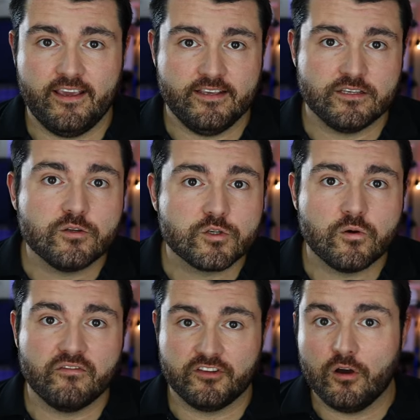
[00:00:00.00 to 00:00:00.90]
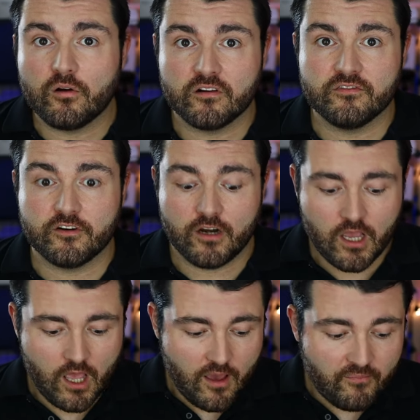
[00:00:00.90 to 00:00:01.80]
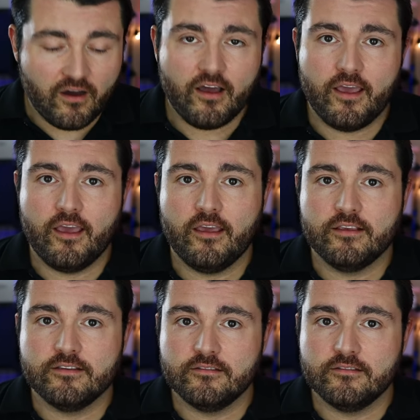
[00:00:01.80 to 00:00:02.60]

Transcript: He's also a photographer by